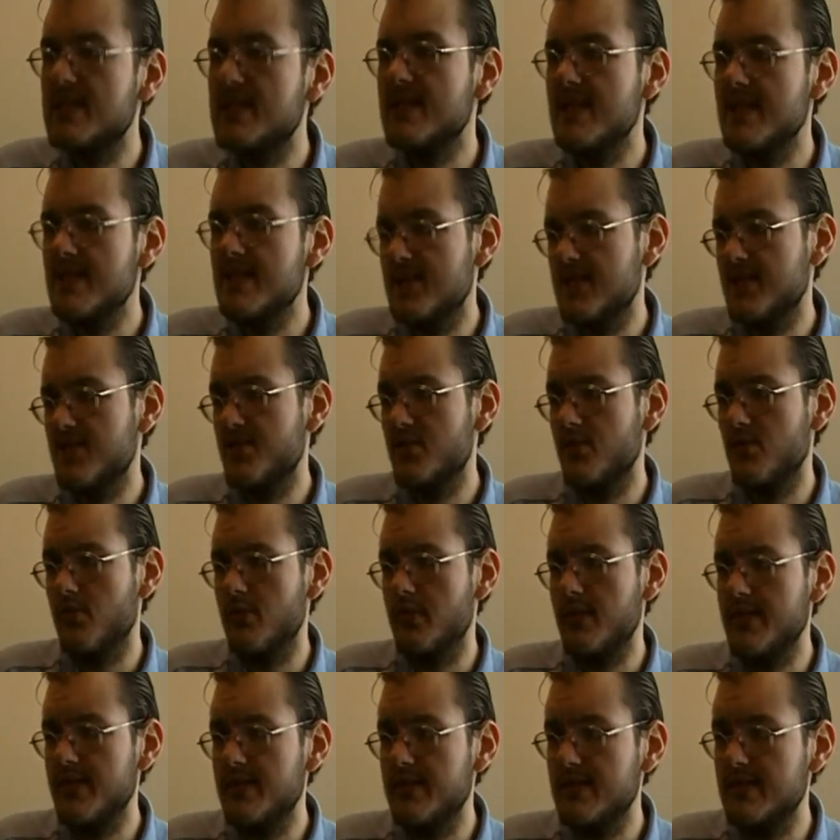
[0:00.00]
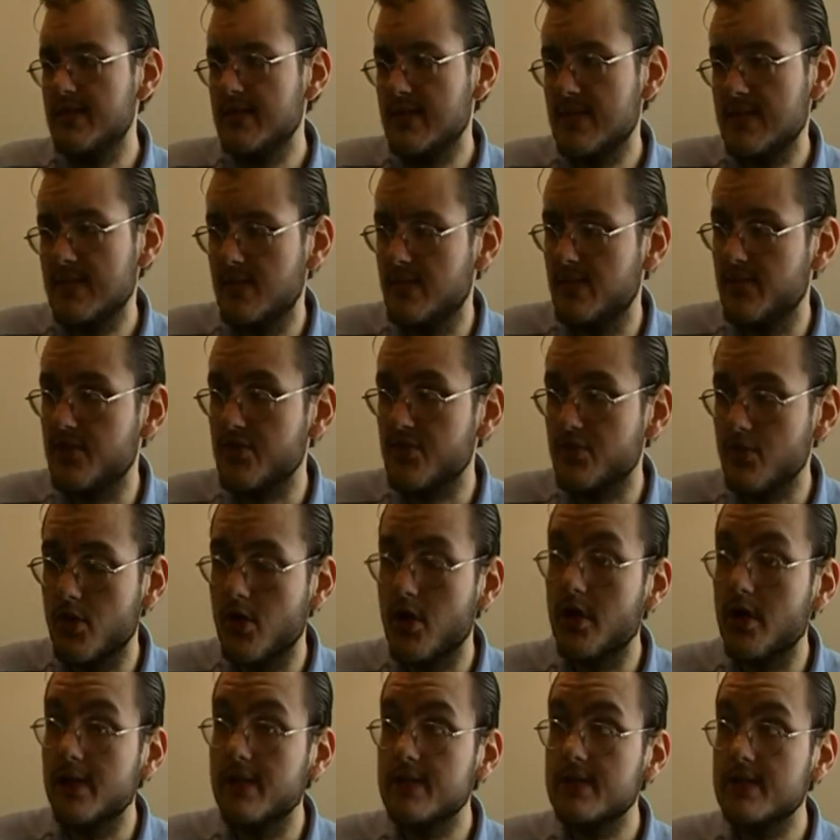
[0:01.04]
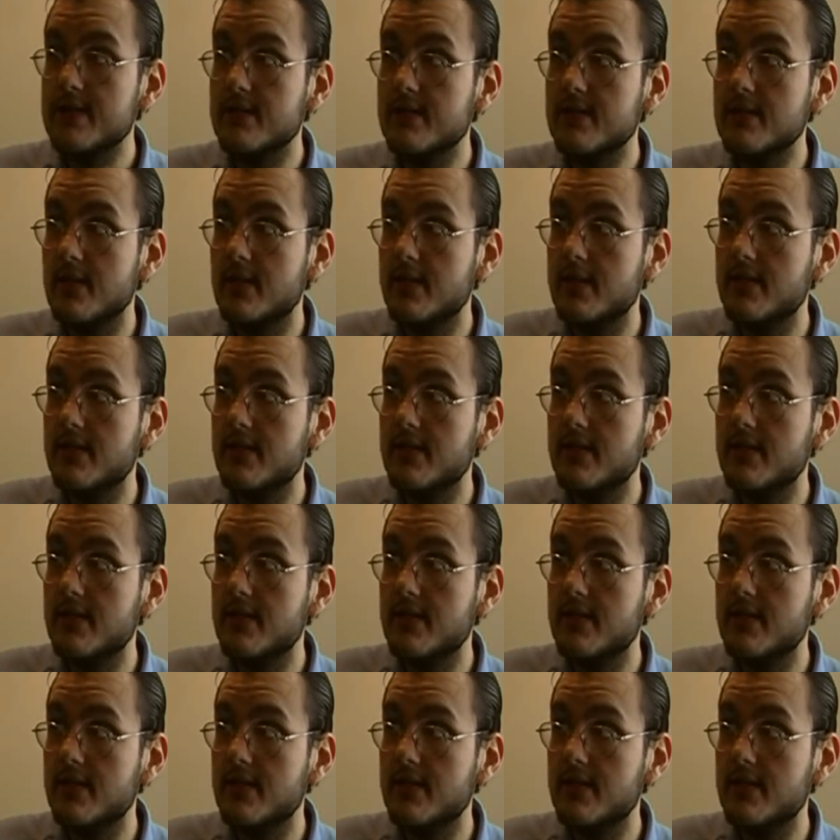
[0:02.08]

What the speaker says: mid-season story is the strongest.